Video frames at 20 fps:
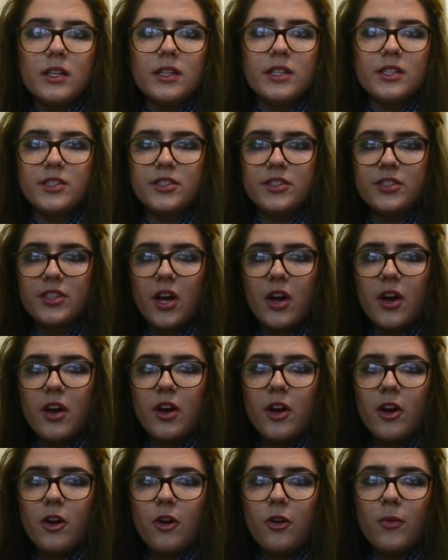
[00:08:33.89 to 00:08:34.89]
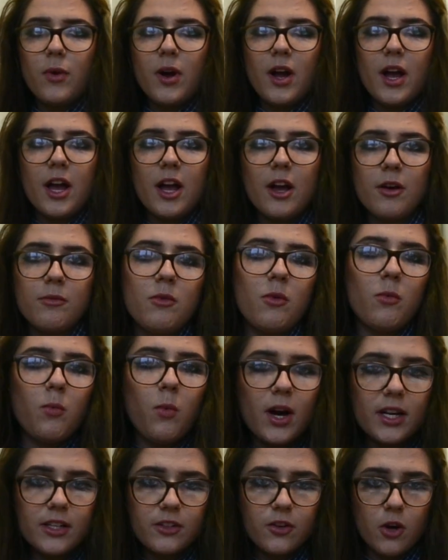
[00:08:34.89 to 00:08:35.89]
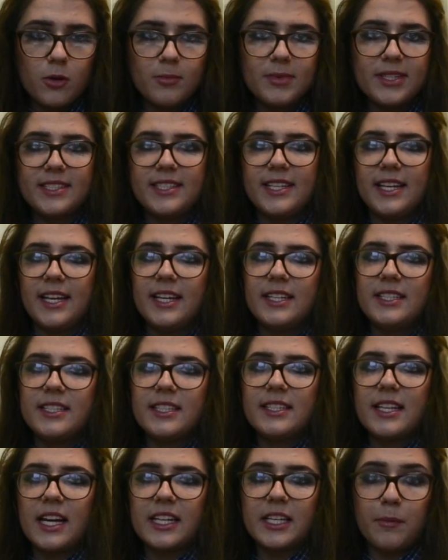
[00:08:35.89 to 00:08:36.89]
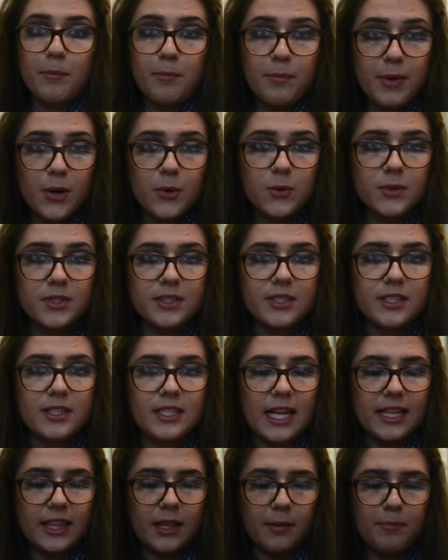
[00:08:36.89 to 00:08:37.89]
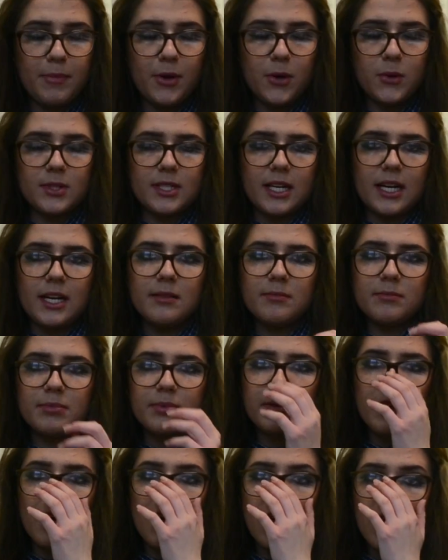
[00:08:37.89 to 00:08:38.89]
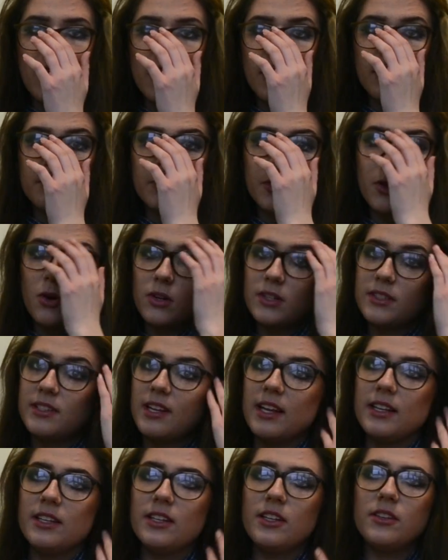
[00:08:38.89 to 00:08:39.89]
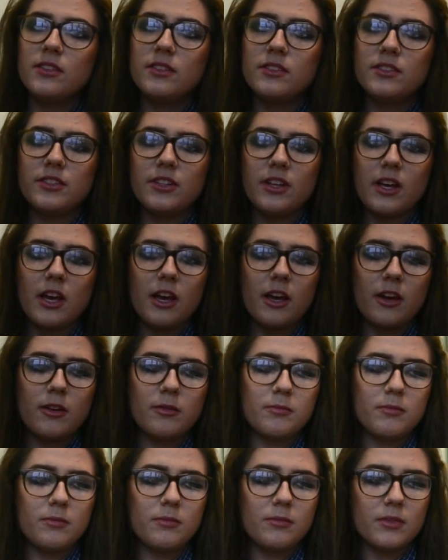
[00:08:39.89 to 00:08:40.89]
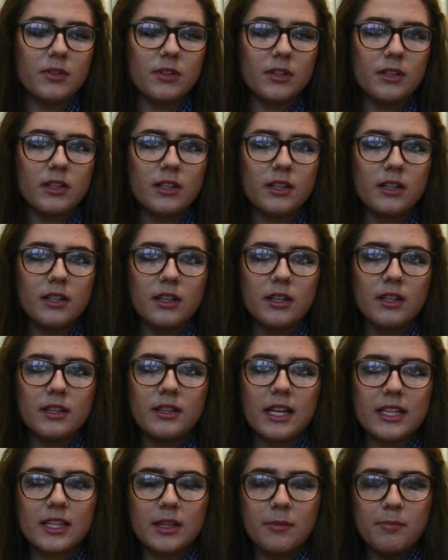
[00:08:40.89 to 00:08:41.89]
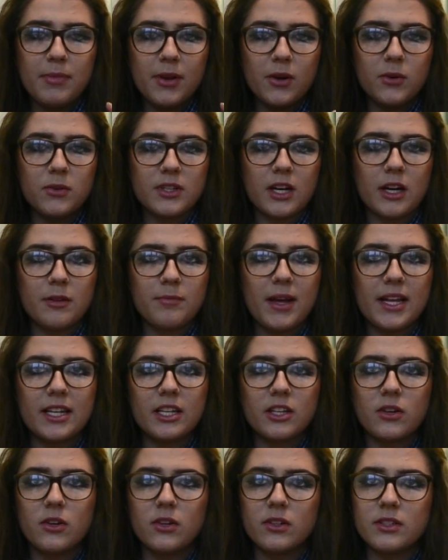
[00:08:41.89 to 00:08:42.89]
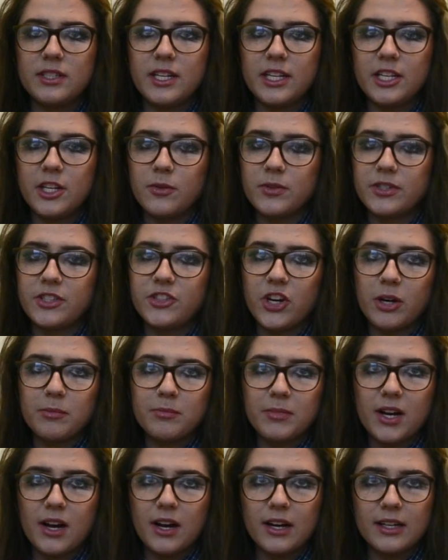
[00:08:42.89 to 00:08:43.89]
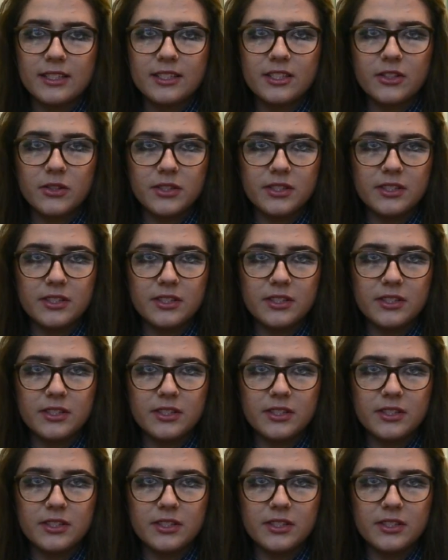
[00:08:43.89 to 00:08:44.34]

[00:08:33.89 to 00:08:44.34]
So, one commented that the build-up continues. That the build-up and the continuous jump cuts